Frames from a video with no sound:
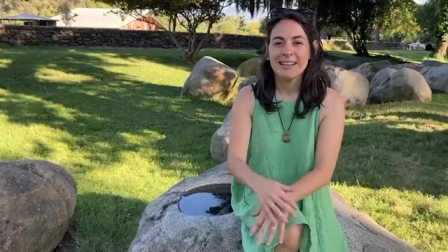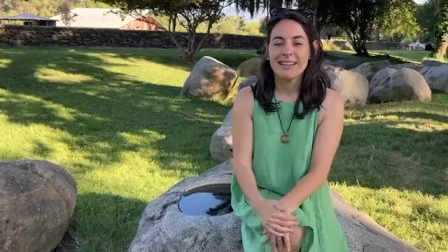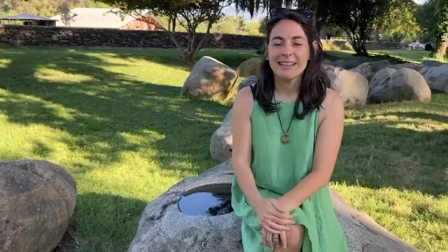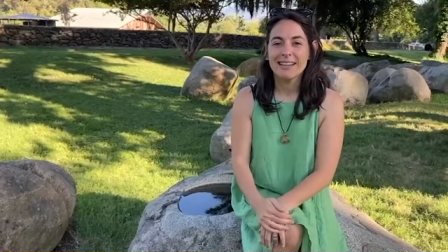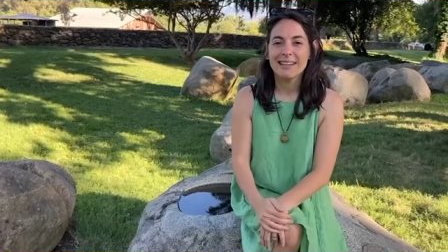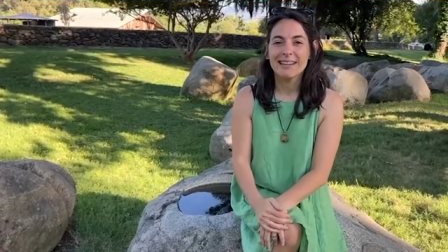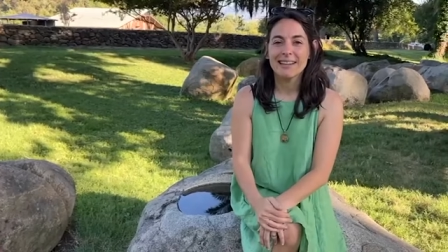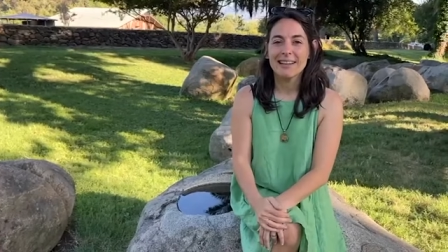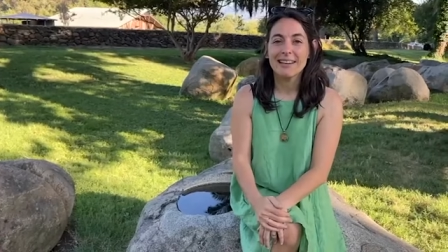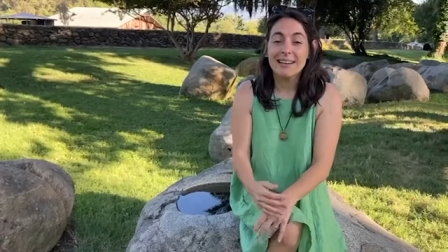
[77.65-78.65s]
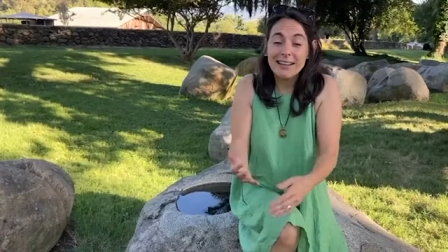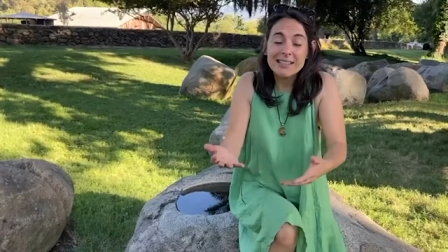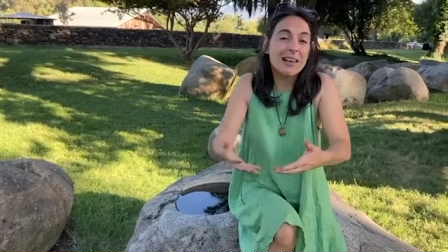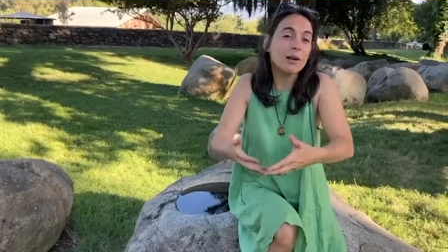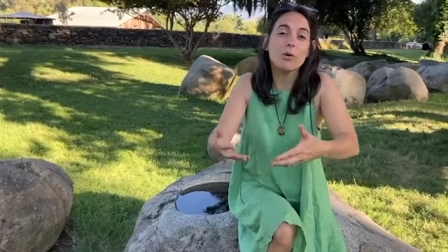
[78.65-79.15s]
And, and, and
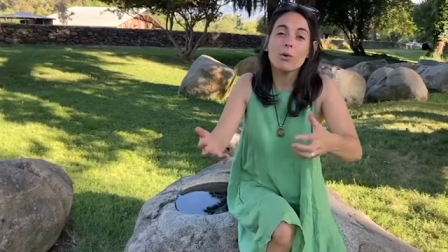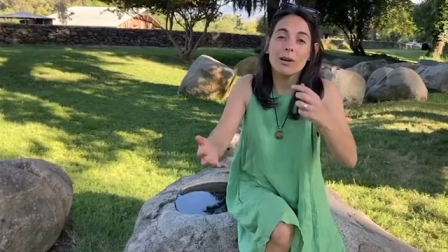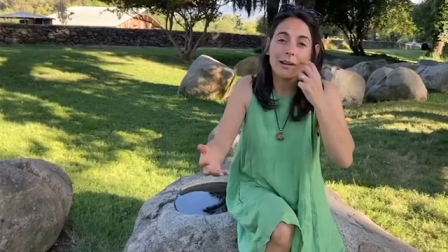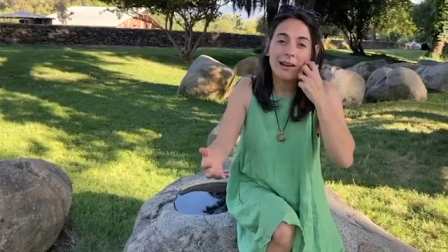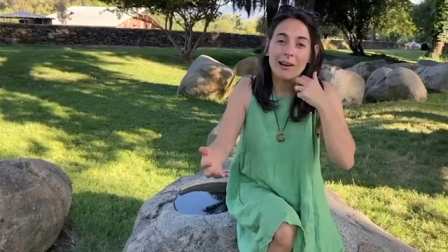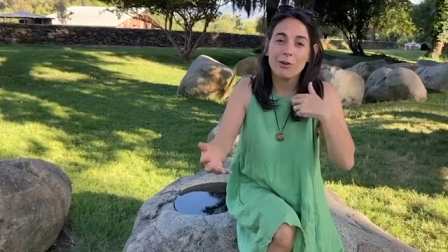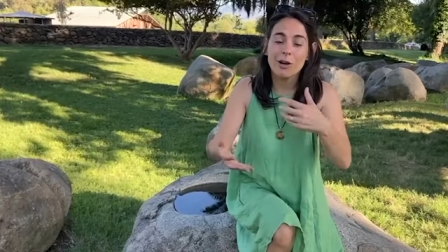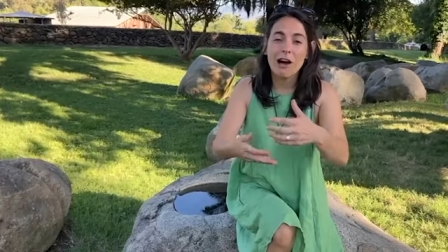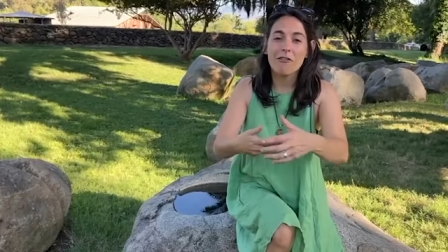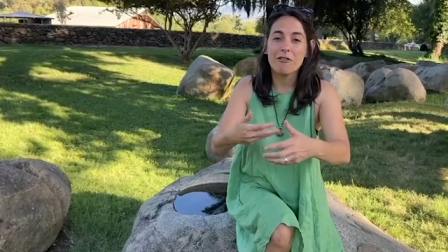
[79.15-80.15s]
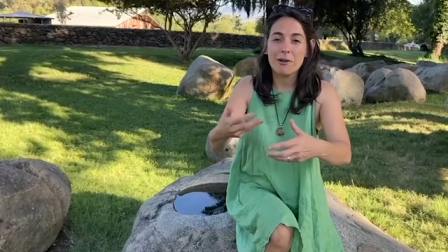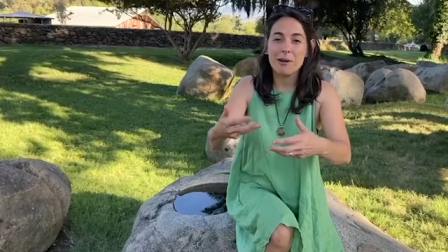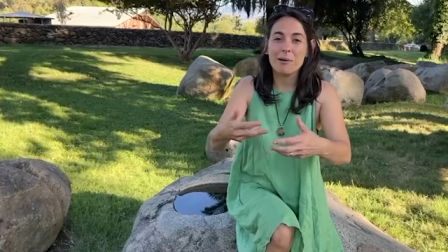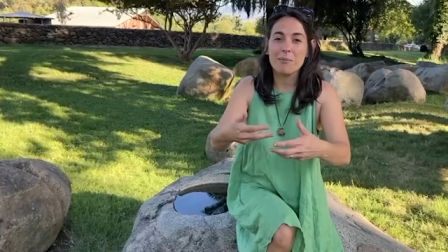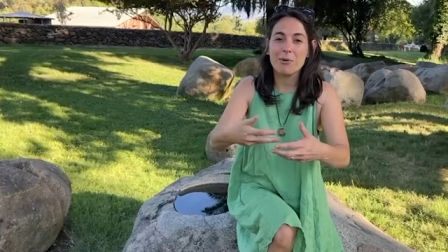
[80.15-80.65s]
it's like cooking. I'm going to have
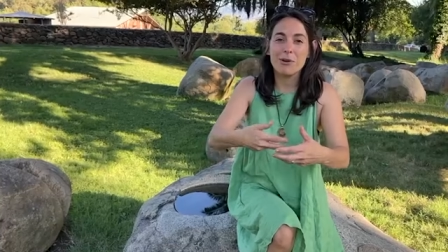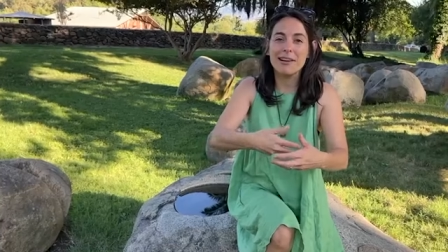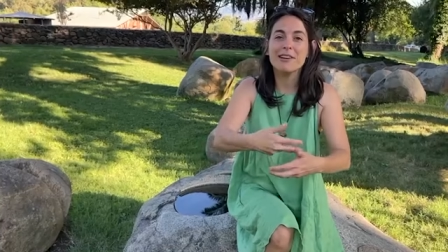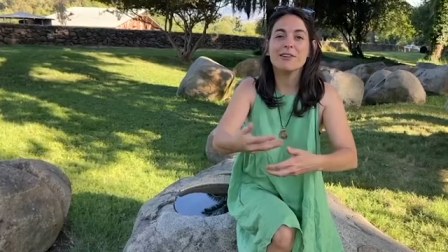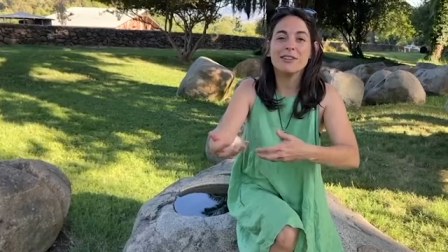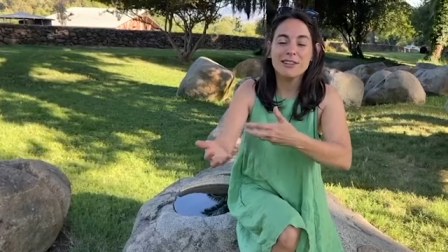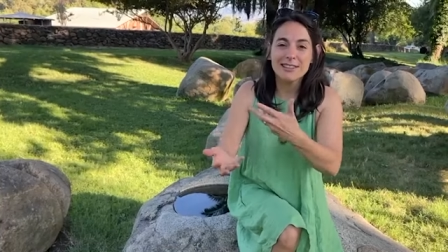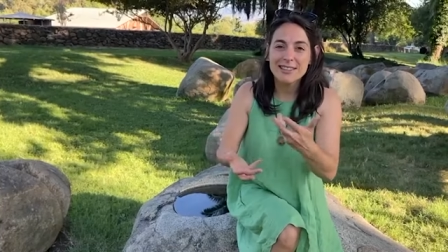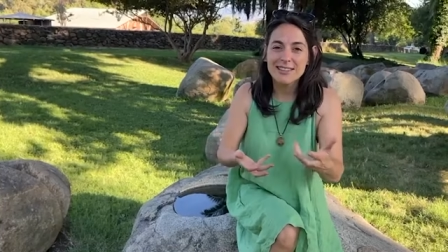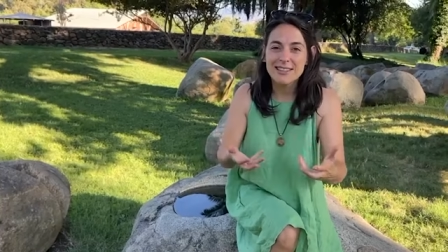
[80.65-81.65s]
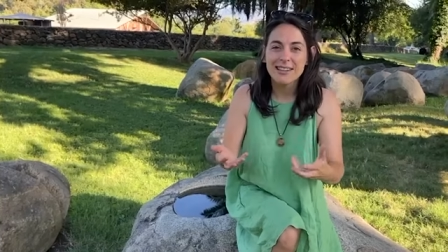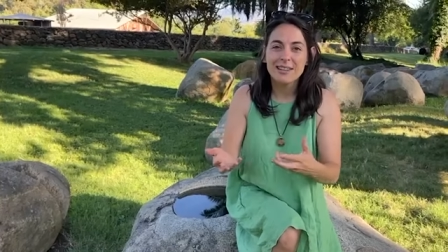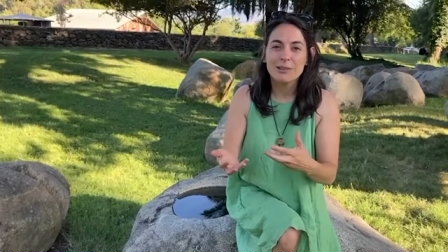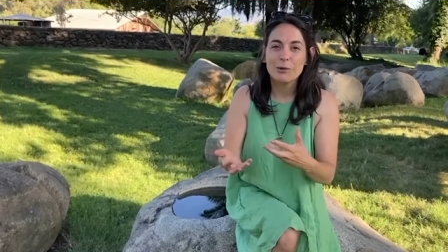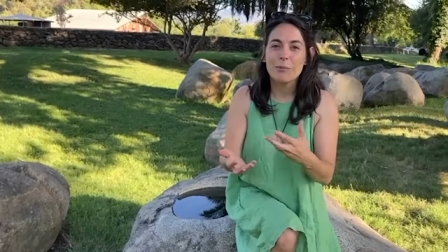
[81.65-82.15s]
uh, more ingredients
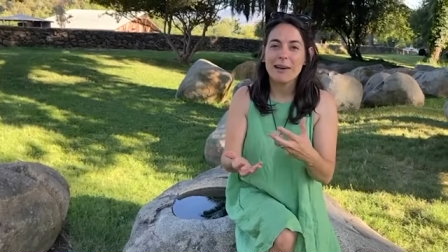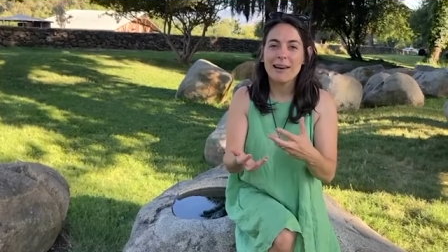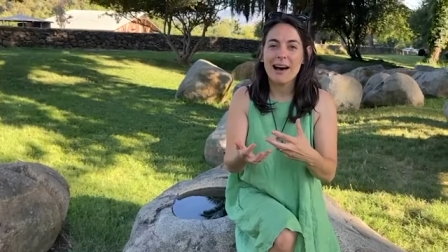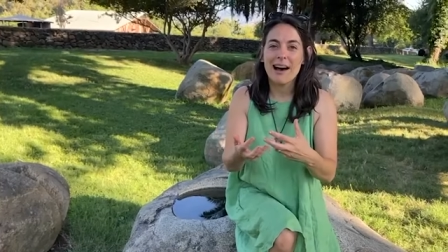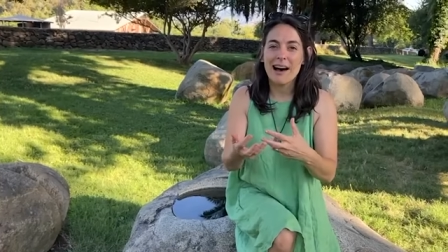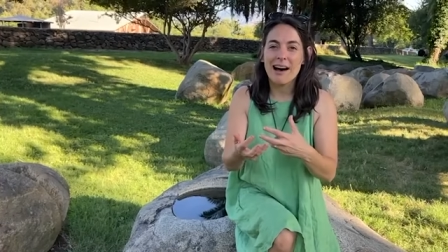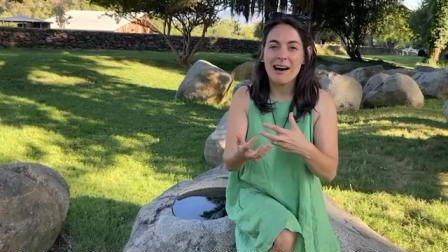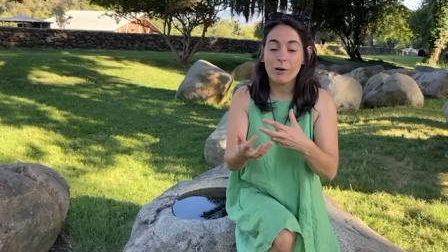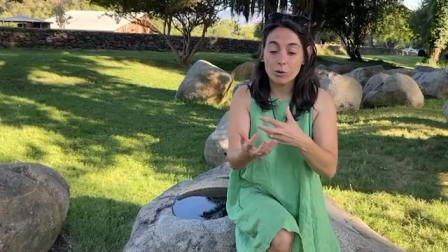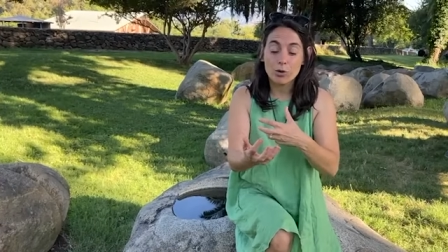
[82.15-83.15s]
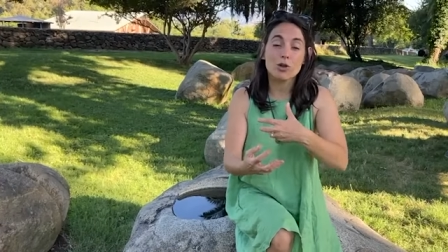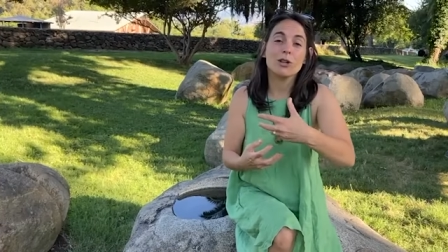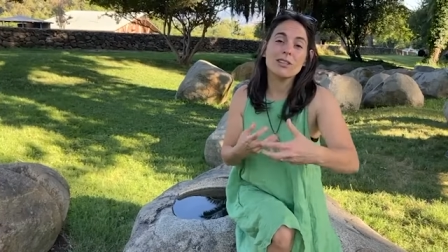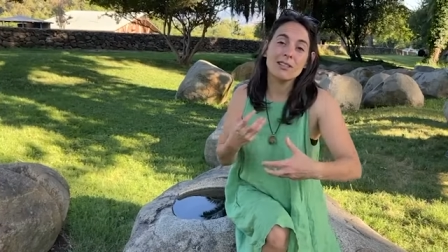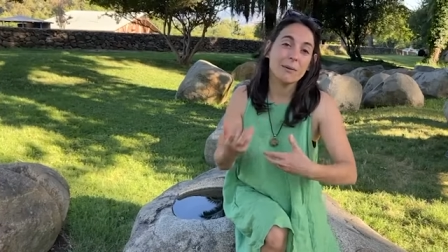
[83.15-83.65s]
to make a, uh, or to
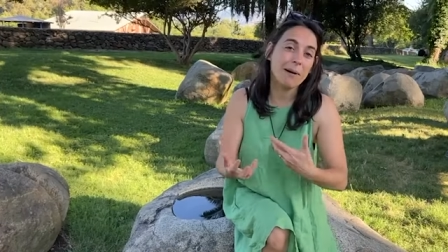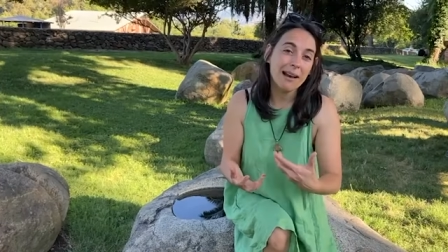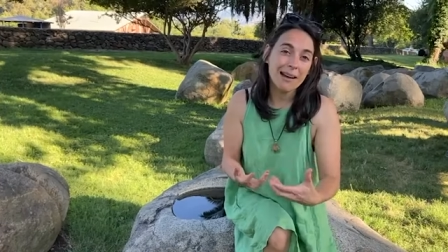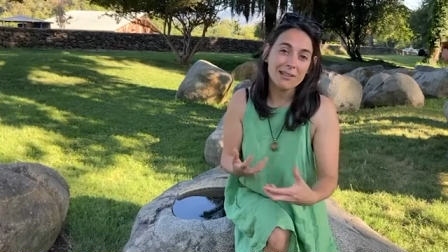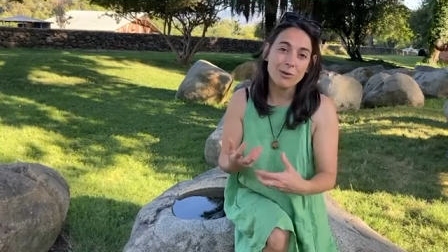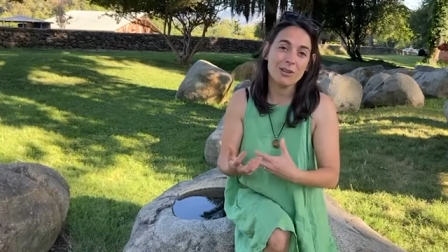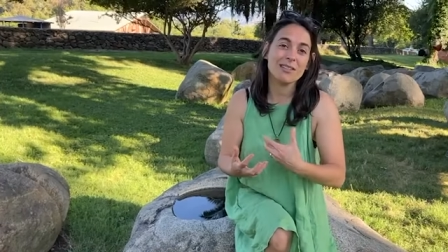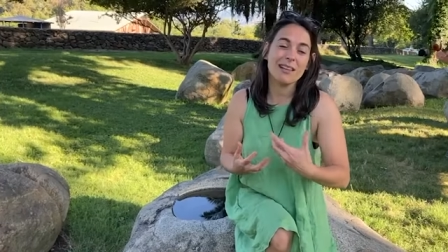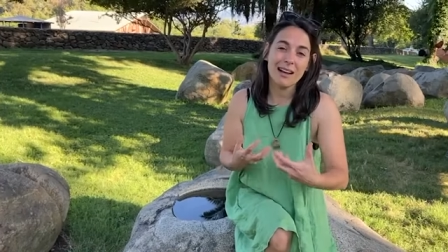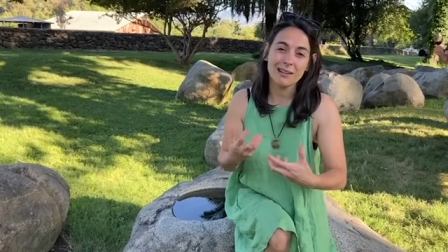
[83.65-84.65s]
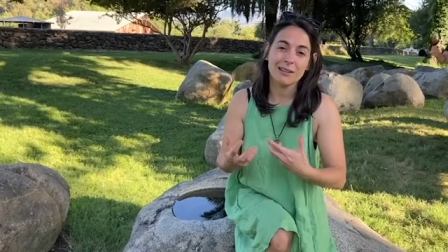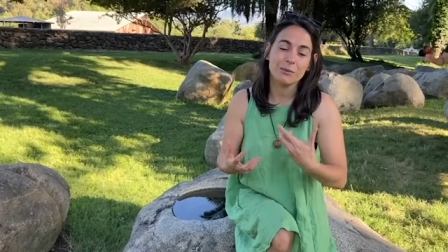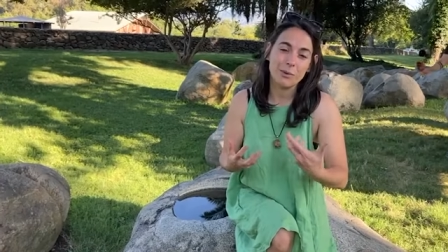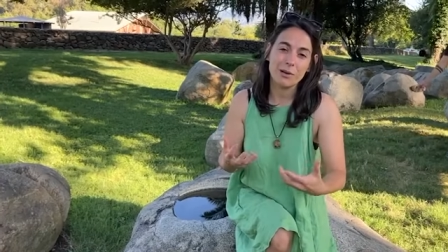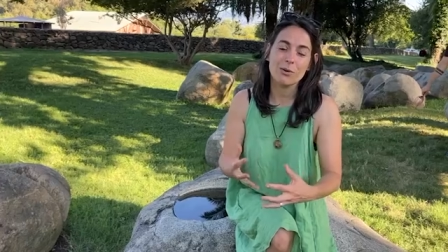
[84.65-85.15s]
search the balance or the style that
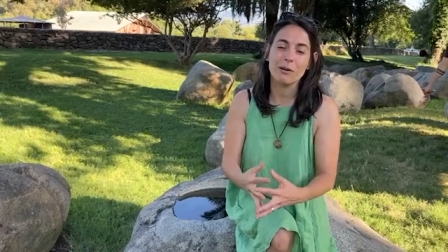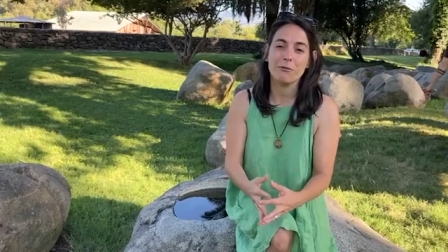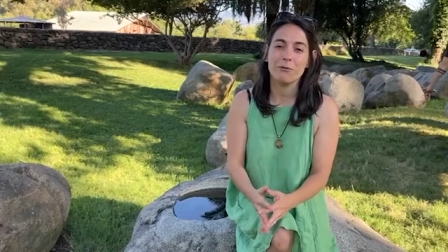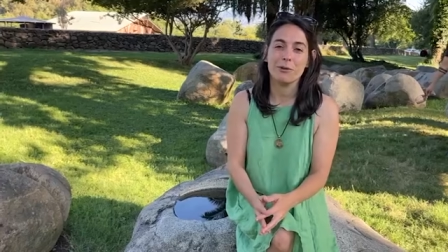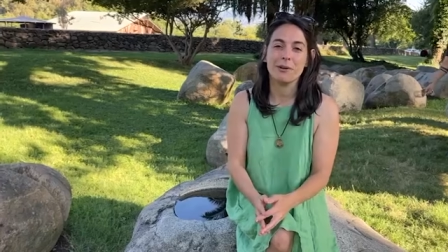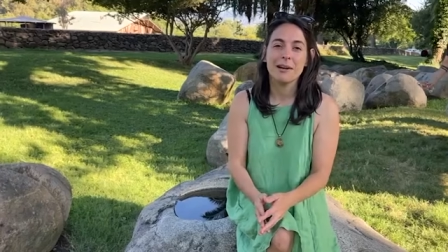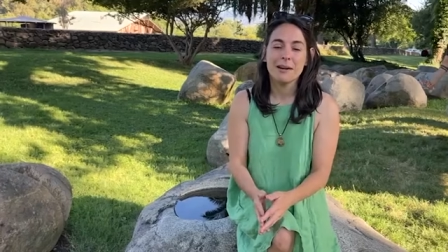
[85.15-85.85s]
we are looking for.